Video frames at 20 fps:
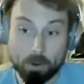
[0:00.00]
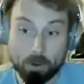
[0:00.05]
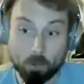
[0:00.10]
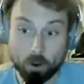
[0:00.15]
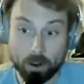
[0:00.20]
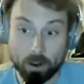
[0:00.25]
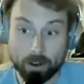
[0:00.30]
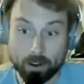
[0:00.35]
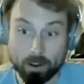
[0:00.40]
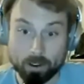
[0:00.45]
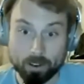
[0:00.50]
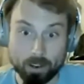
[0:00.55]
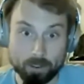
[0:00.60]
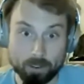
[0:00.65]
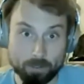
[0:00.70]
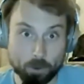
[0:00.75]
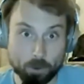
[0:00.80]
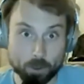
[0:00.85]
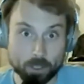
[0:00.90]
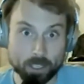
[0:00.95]
writer,
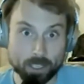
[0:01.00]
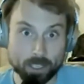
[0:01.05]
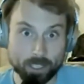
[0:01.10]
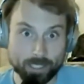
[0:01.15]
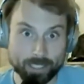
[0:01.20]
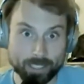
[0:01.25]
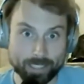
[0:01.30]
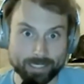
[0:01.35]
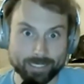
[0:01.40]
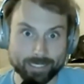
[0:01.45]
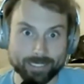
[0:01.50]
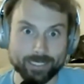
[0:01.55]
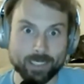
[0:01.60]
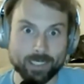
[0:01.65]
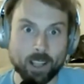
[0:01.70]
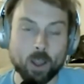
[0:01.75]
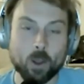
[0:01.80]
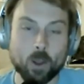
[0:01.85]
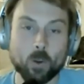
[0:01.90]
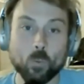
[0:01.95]
unfortunately.
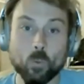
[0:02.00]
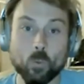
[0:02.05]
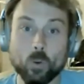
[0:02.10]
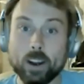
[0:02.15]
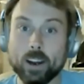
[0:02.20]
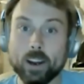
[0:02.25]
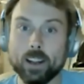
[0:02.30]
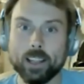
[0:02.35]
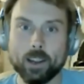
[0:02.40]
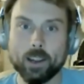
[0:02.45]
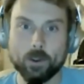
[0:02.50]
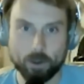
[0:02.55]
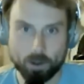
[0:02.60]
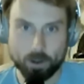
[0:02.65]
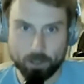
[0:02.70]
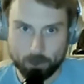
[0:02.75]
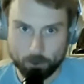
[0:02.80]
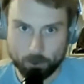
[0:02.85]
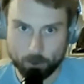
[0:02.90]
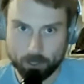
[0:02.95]
Really,
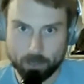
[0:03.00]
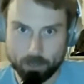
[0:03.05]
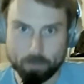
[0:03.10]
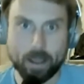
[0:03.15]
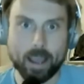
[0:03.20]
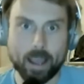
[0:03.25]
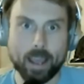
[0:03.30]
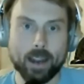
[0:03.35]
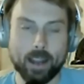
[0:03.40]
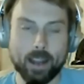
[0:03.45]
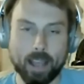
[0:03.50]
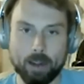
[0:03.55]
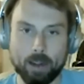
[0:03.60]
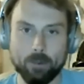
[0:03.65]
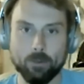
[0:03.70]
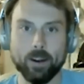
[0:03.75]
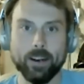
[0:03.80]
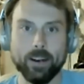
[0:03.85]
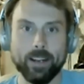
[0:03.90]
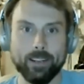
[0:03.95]
really, really bad at
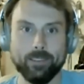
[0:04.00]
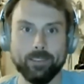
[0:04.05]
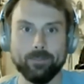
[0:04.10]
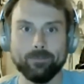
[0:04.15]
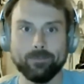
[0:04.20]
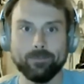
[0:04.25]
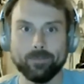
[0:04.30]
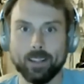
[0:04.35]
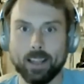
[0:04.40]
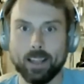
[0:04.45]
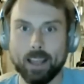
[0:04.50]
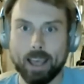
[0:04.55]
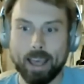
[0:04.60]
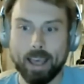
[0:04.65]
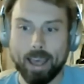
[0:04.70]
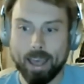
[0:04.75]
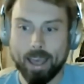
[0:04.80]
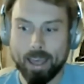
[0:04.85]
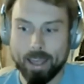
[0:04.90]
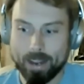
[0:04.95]
writing.
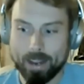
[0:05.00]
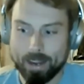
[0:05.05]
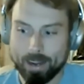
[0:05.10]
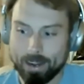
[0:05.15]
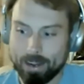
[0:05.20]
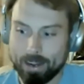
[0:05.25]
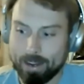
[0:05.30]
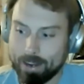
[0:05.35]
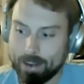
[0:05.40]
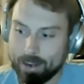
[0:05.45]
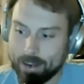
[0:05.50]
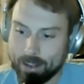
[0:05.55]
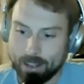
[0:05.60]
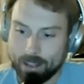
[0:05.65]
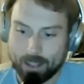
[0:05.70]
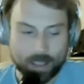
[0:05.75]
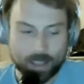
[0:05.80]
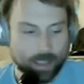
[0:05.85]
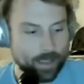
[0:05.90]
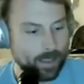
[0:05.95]
And
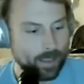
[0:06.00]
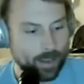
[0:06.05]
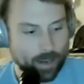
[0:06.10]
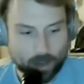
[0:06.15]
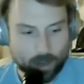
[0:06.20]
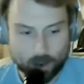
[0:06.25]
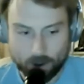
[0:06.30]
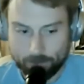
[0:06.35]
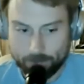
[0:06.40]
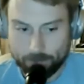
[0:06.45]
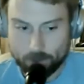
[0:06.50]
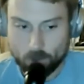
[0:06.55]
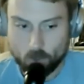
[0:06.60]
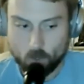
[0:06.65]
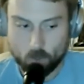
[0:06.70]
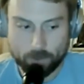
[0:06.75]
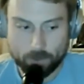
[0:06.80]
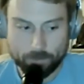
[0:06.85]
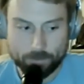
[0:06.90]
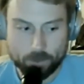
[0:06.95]
if
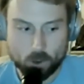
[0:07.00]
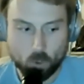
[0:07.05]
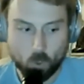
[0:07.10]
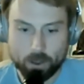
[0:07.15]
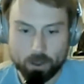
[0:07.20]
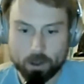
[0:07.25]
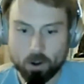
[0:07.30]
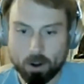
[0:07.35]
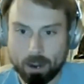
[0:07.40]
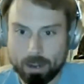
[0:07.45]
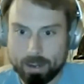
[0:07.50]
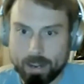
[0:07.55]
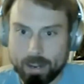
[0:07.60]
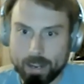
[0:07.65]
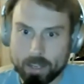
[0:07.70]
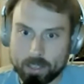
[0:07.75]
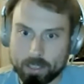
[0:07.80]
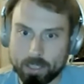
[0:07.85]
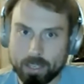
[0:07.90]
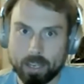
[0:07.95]
you want your
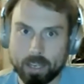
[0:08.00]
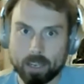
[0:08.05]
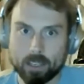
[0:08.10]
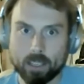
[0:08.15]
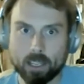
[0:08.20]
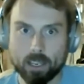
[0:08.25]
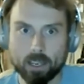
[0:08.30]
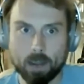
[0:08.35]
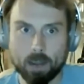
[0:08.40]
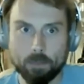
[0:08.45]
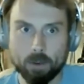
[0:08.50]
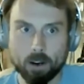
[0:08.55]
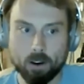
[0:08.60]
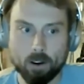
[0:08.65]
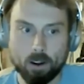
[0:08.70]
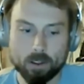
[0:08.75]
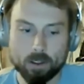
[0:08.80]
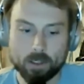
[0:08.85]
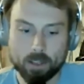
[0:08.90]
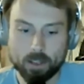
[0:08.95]
ideas to come
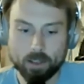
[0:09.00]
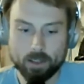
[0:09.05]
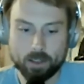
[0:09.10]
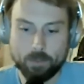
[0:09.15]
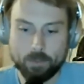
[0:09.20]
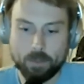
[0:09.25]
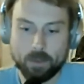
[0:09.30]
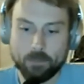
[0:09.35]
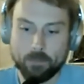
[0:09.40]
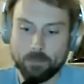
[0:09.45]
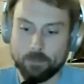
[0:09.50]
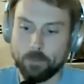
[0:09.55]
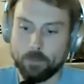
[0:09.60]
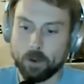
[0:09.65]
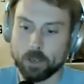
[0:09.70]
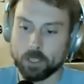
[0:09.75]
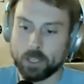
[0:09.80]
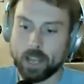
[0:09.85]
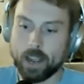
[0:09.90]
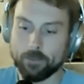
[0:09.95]
across, to be
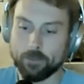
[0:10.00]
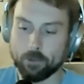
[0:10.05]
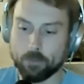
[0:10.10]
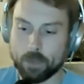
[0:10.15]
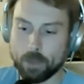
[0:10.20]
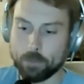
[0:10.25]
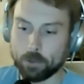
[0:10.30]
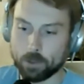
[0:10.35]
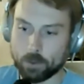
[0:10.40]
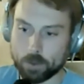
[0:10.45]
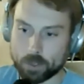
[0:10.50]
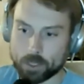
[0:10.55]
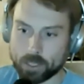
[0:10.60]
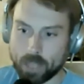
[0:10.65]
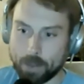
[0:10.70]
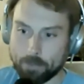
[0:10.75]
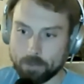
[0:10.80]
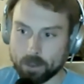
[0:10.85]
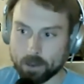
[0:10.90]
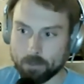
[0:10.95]
pushed out for people to
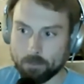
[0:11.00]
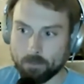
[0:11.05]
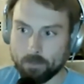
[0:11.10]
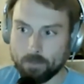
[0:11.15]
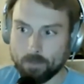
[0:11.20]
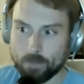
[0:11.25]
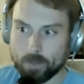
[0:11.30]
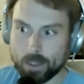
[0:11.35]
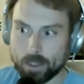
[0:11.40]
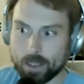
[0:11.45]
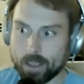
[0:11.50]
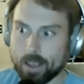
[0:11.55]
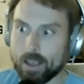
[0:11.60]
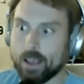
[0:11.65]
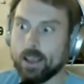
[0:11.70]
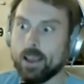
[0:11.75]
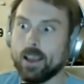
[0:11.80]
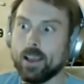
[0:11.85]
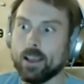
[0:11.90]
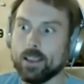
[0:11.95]
accept them,
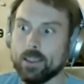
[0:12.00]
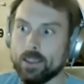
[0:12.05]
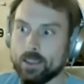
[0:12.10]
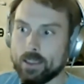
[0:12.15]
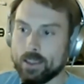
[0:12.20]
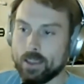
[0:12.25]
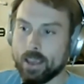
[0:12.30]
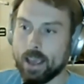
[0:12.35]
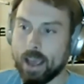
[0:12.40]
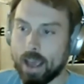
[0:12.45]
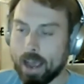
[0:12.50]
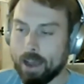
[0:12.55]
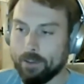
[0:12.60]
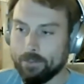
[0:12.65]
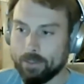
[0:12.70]
you have